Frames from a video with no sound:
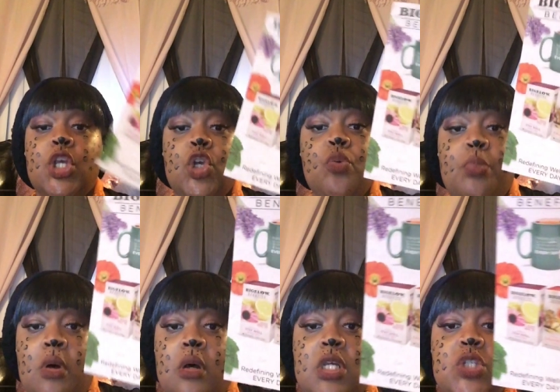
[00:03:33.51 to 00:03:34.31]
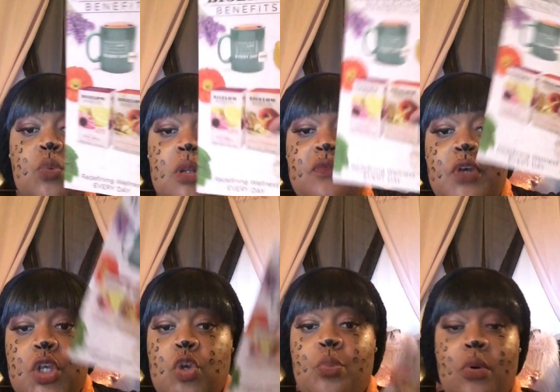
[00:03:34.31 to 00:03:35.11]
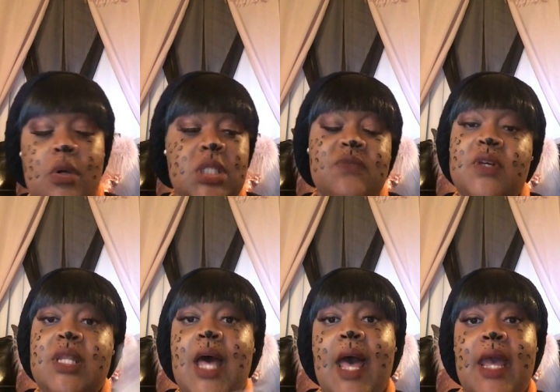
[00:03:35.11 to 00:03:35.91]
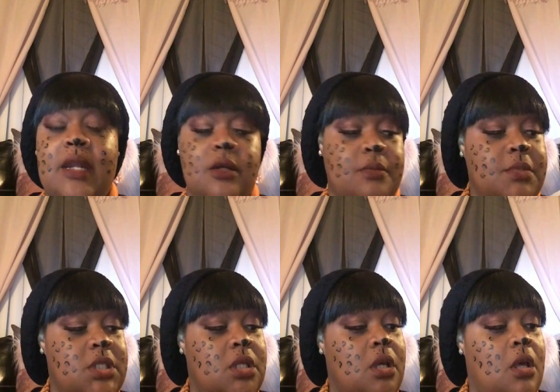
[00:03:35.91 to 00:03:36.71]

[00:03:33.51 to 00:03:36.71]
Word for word: coupons, wonderful coupons for the items,